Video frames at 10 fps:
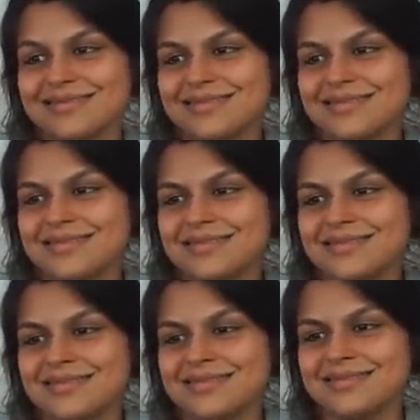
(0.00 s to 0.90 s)

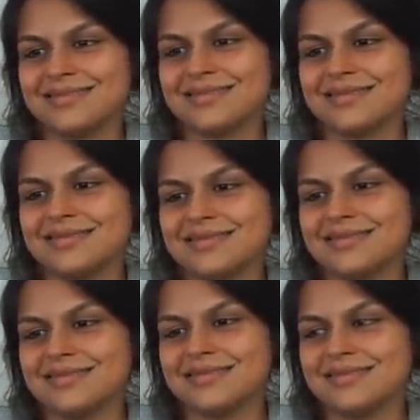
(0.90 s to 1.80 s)

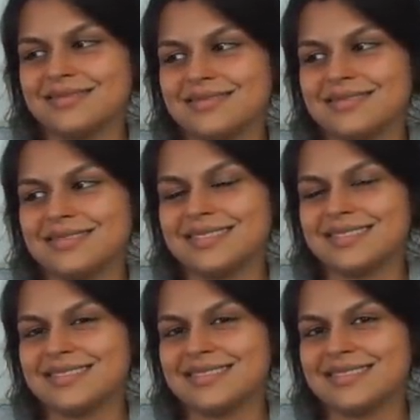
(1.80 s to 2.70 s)

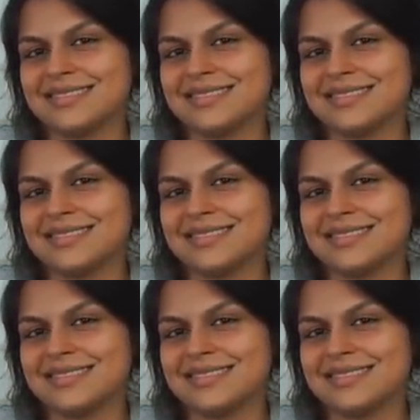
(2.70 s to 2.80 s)
(not speaking)